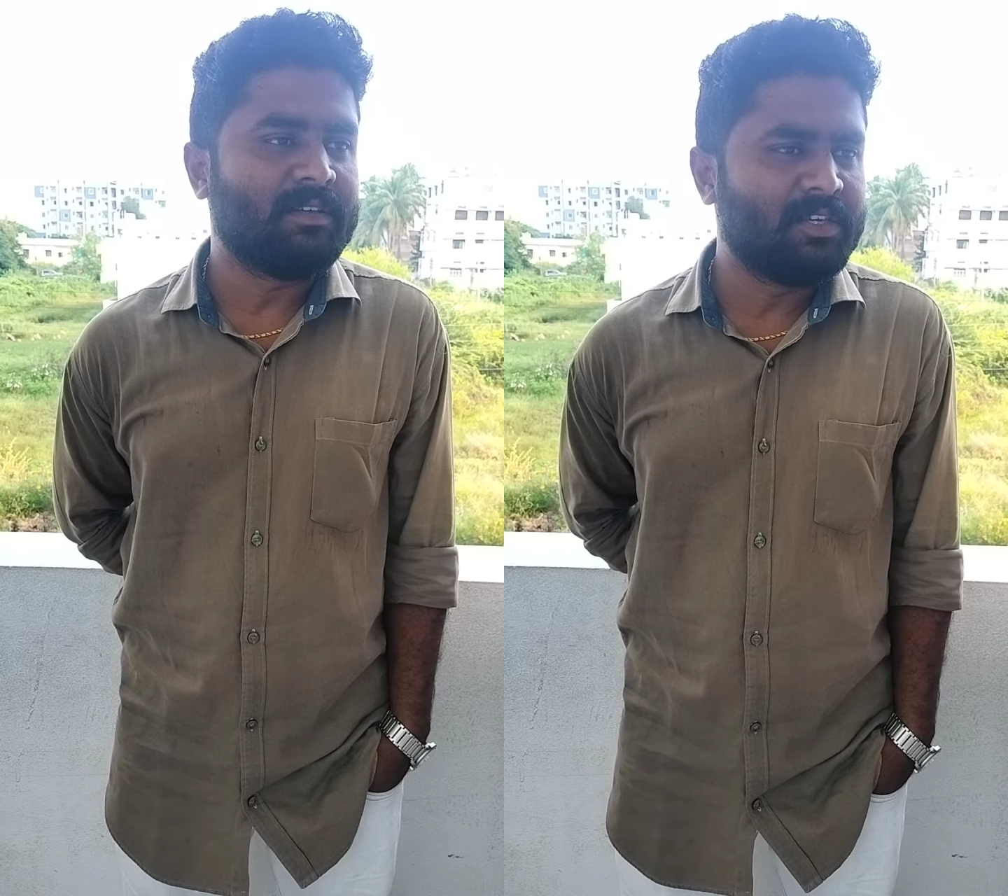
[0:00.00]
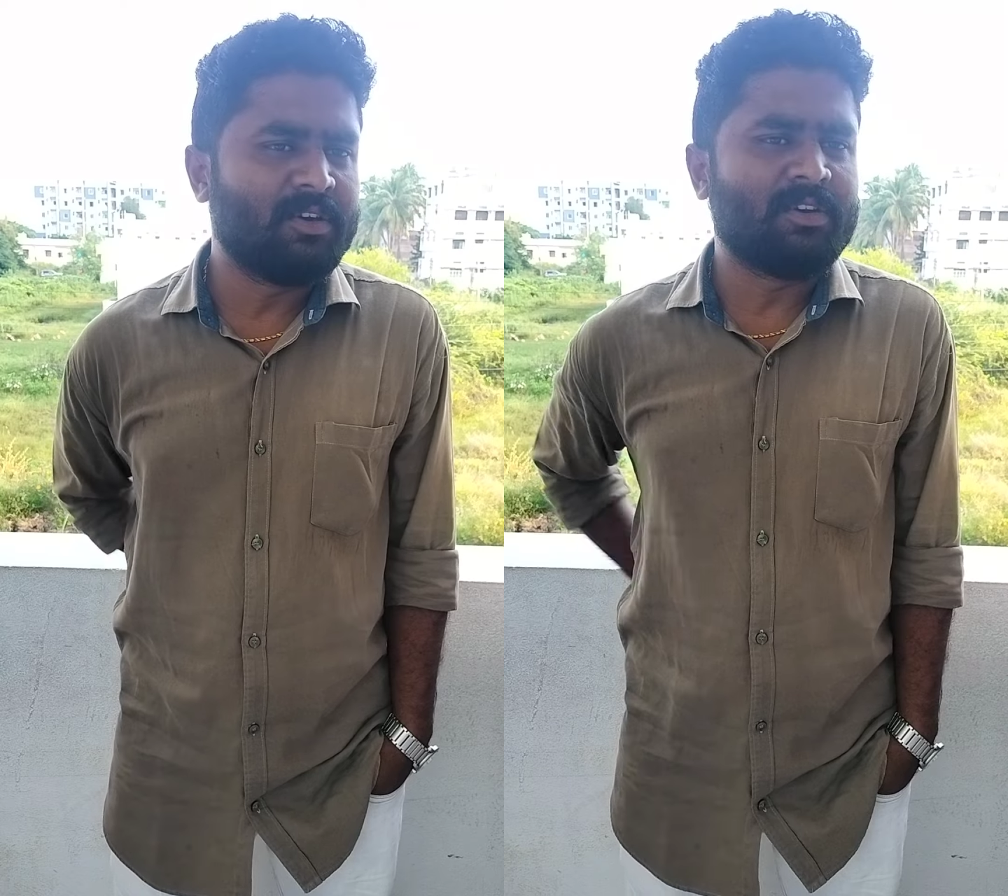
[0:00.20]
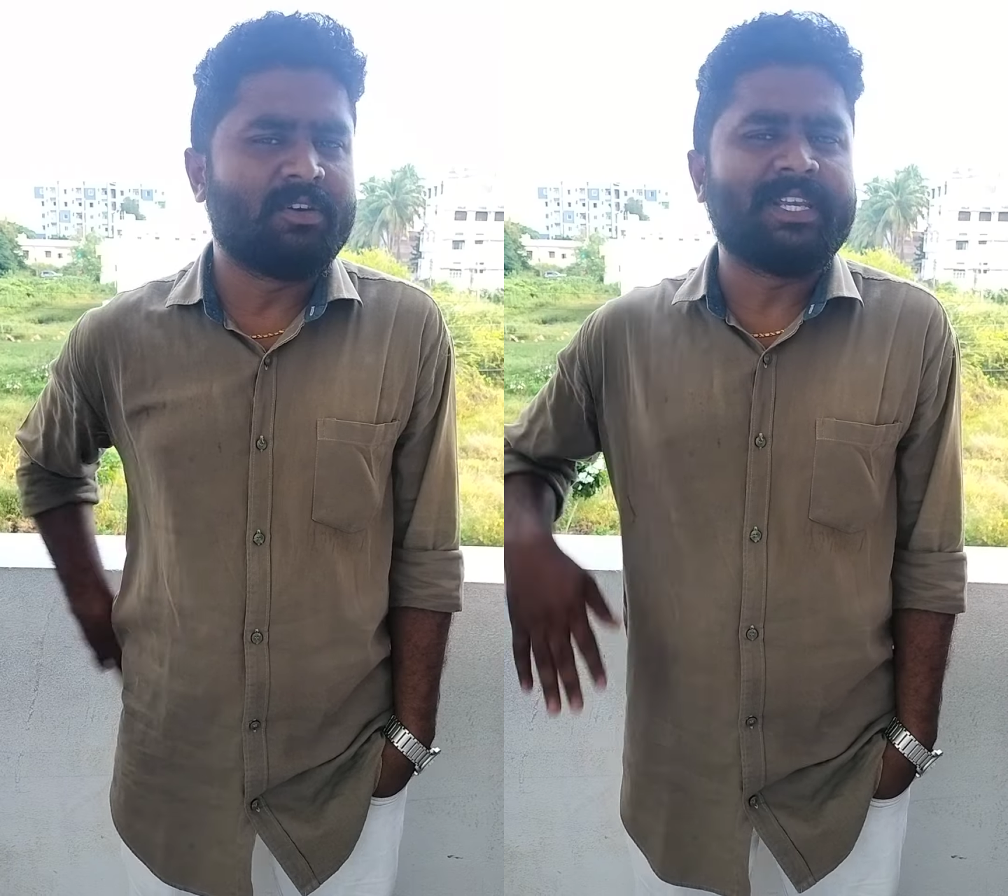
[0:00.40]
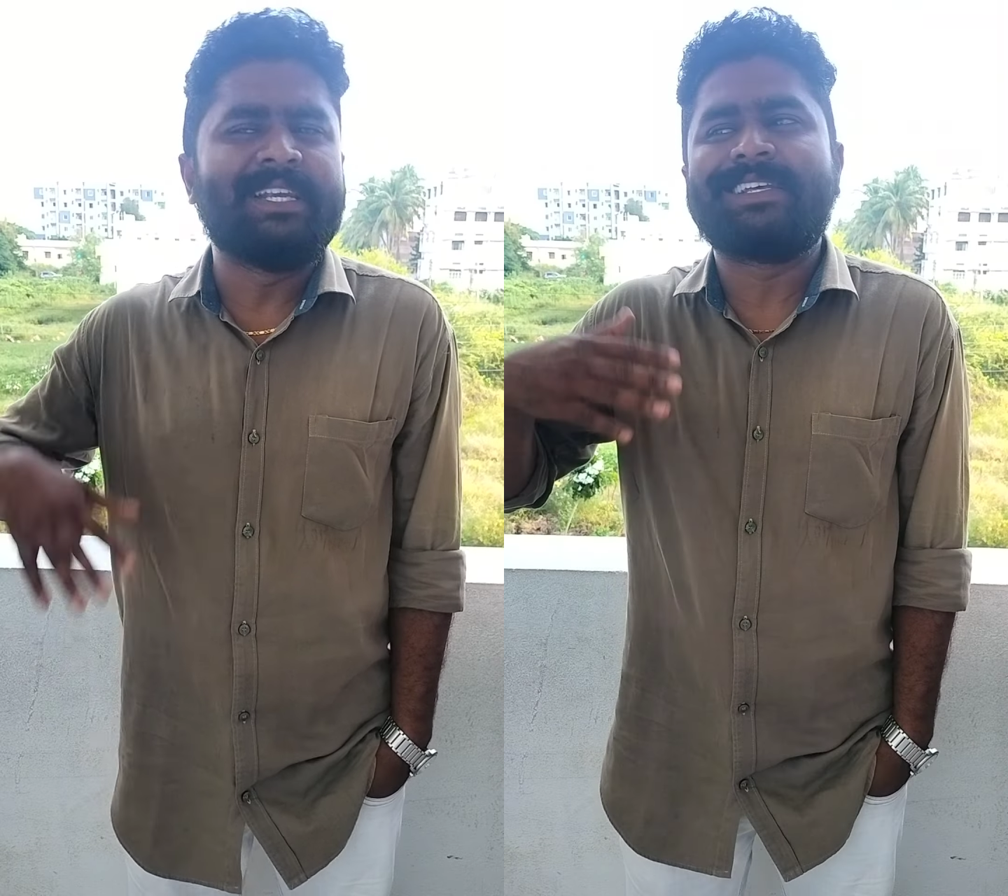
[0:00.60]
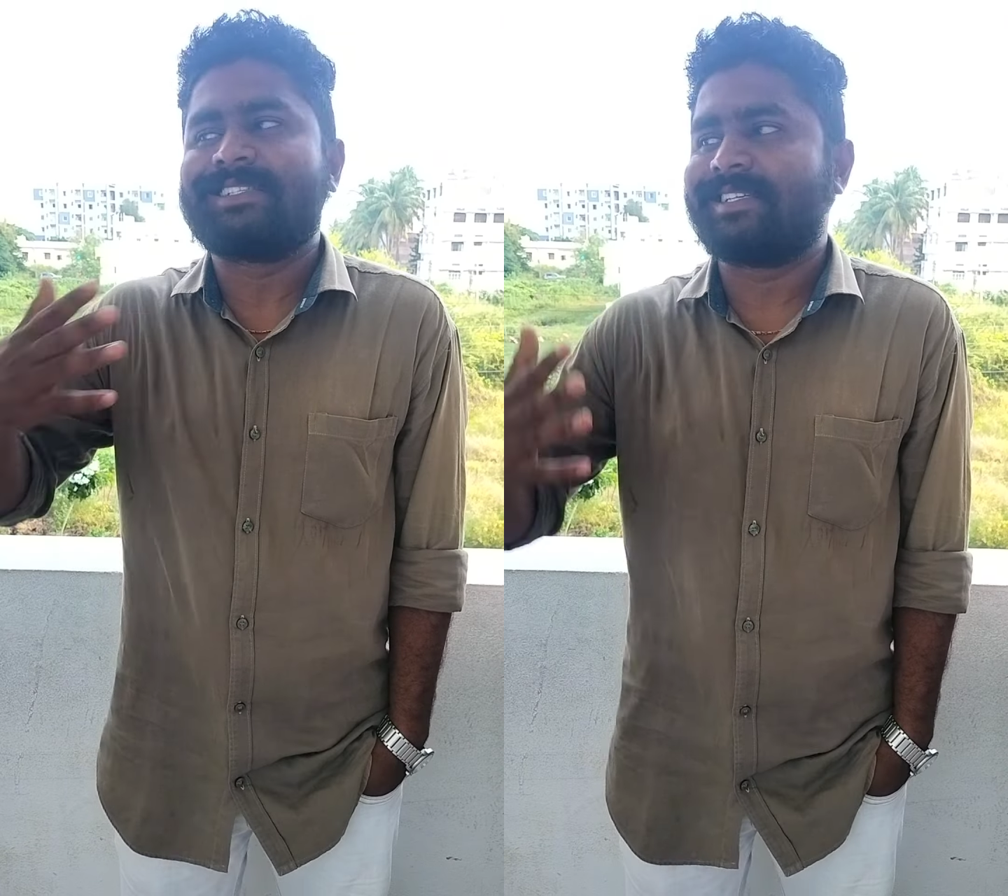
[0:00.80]
you are not
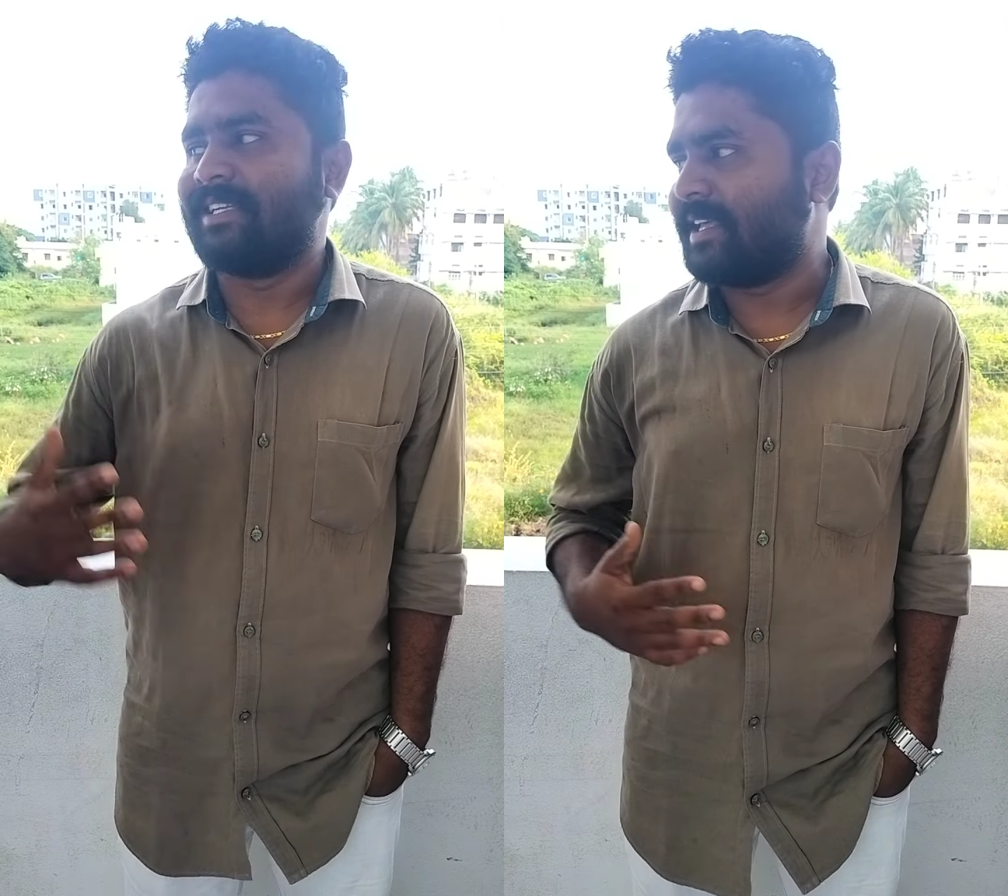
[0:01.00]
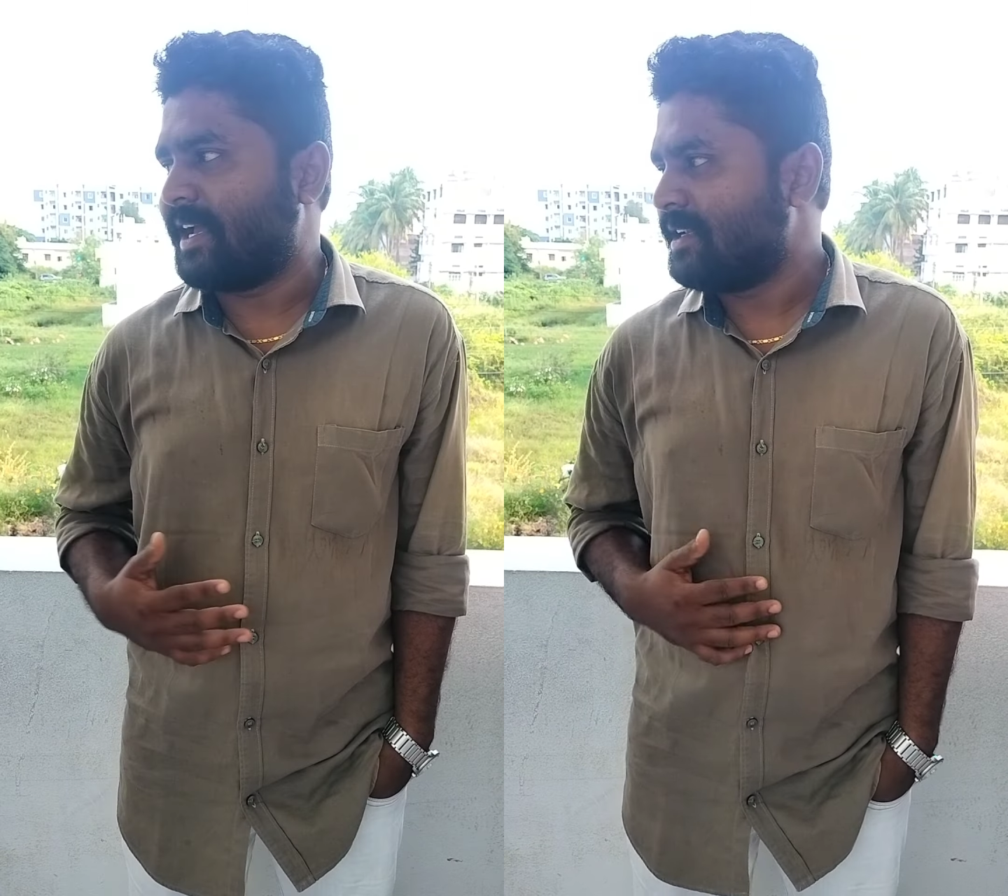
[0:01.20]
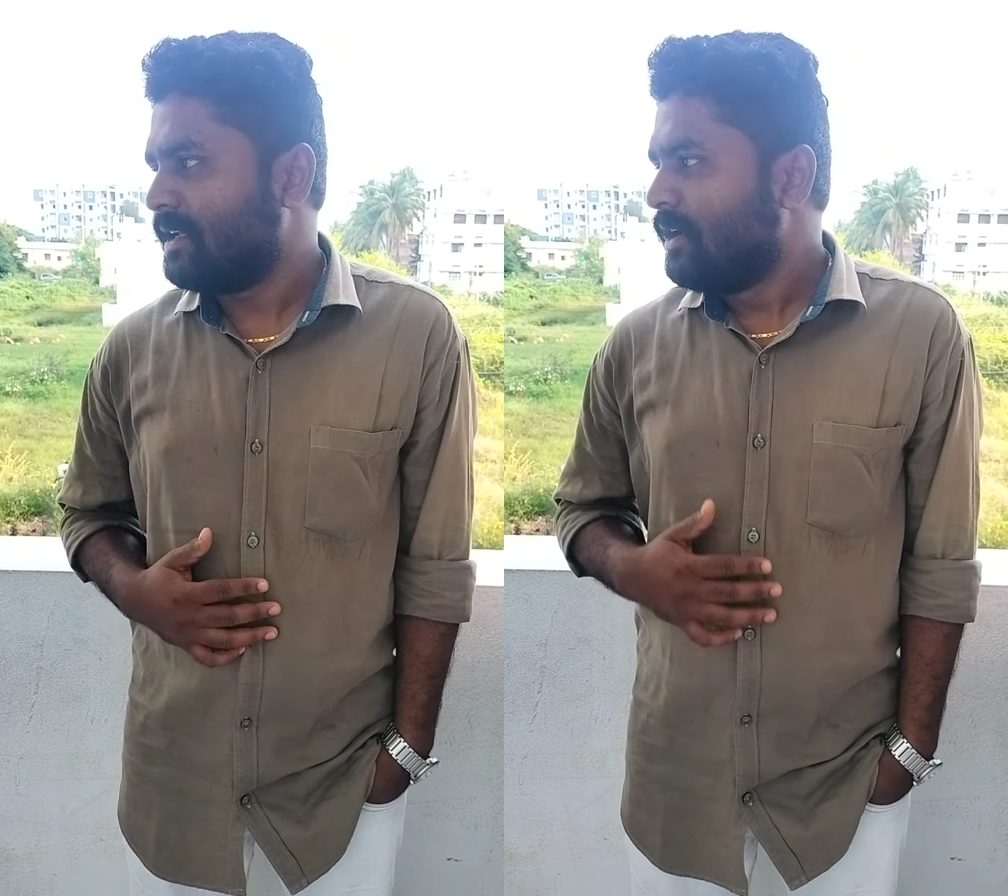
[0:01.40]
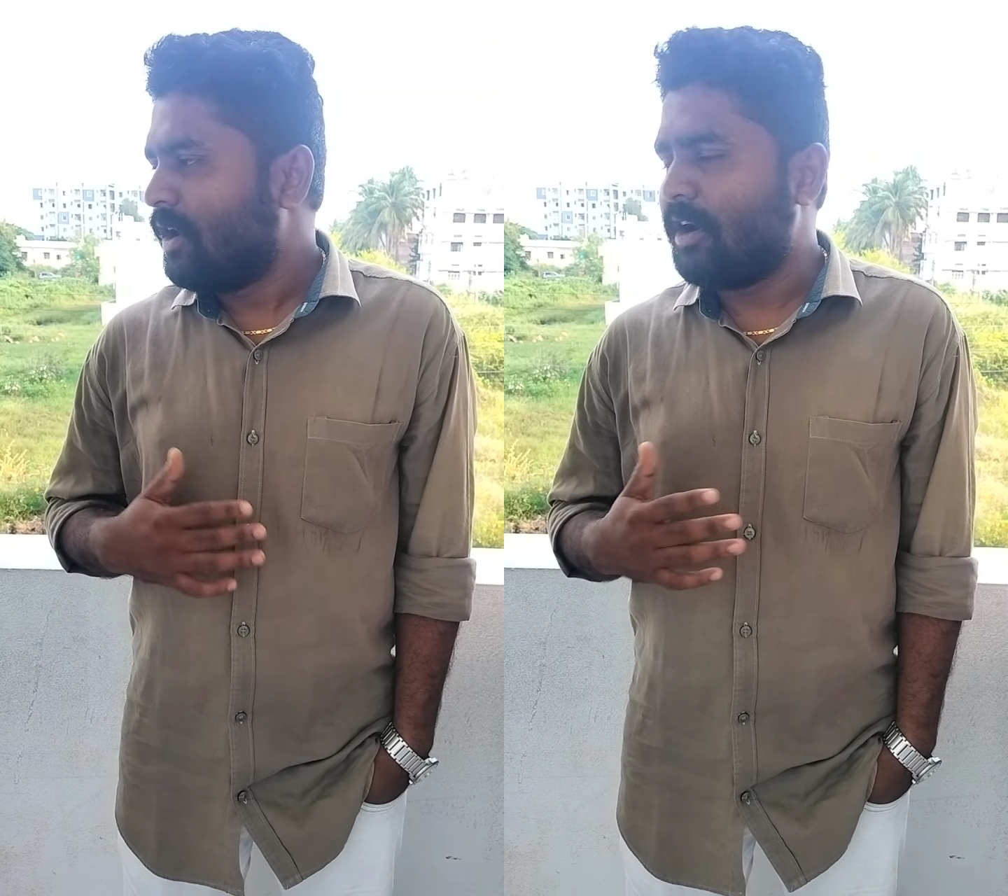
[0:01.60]
interested in that,